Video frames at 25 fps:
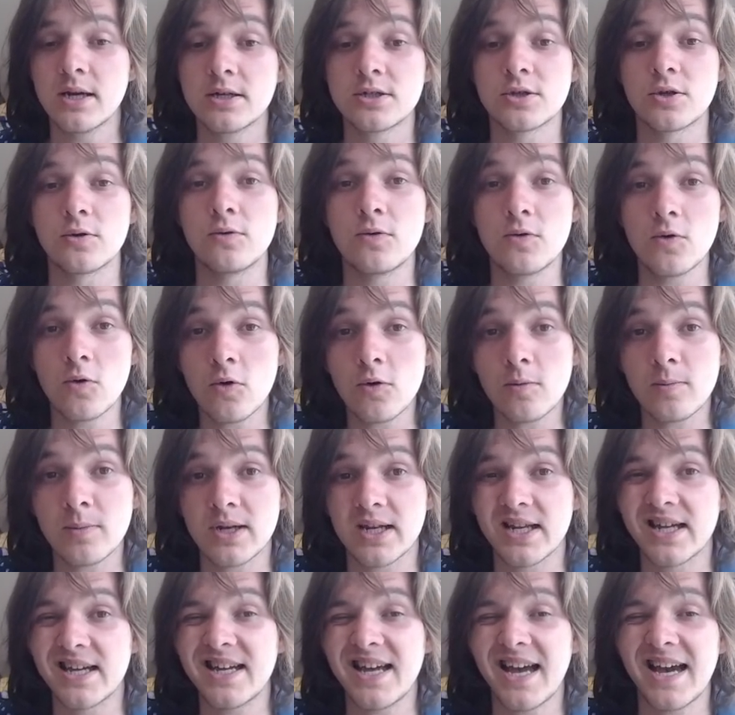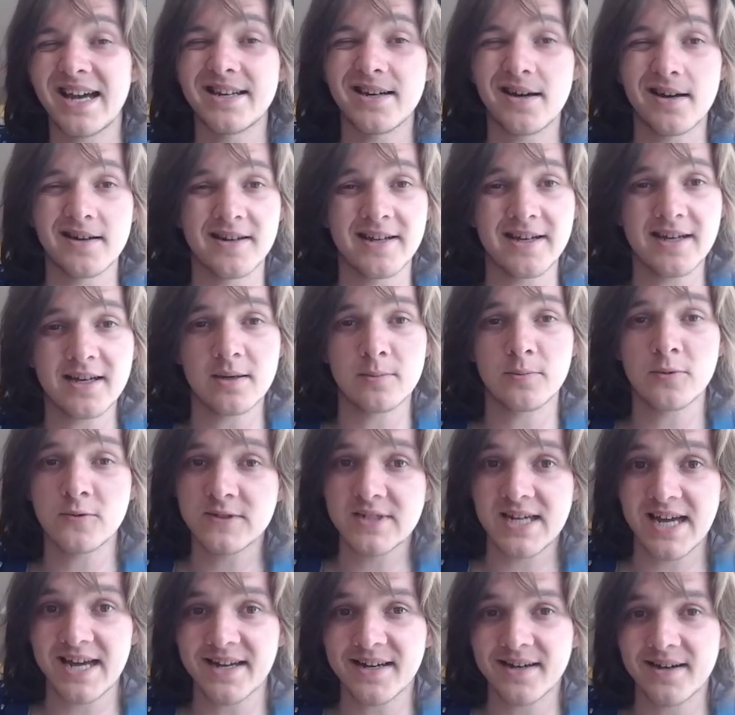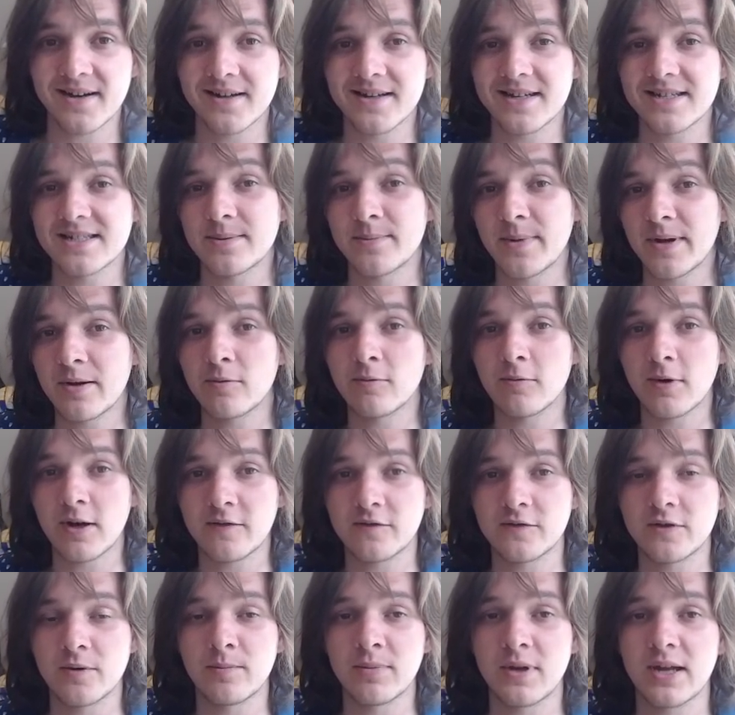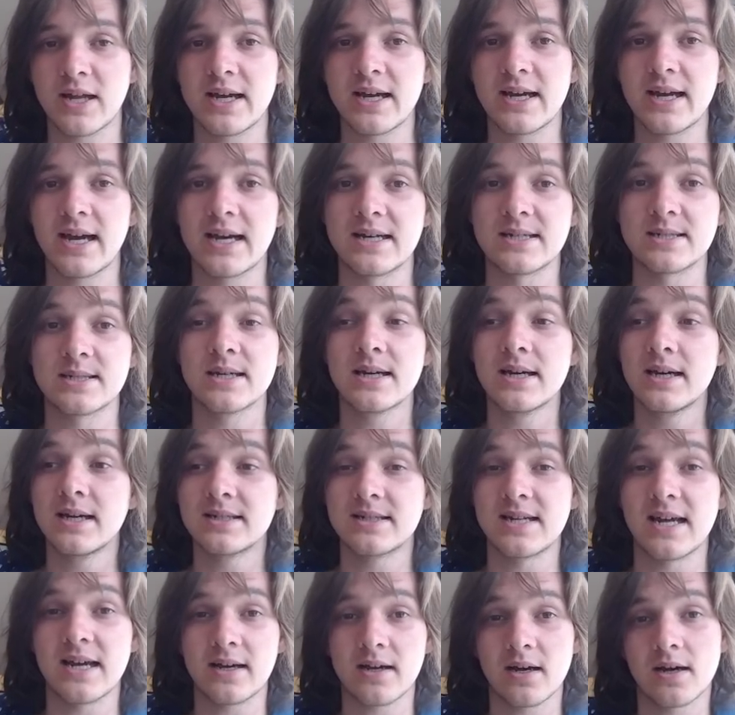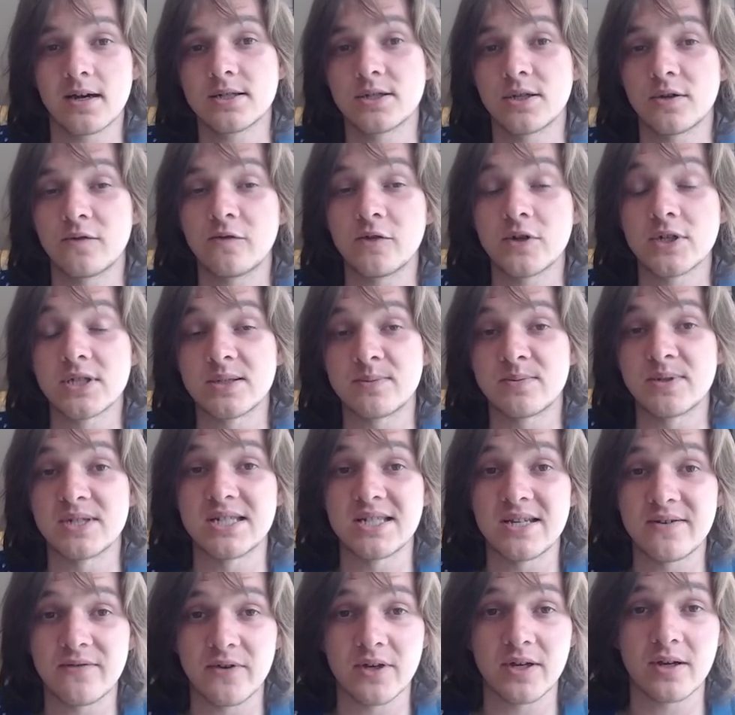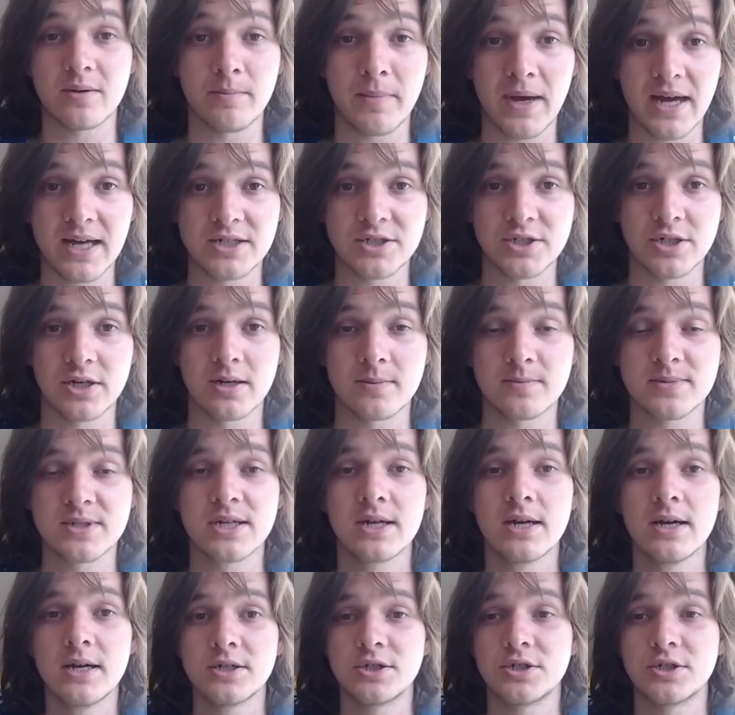so normally an uninkable tech card is a bit rough to play, as tech cards are for specific matchups,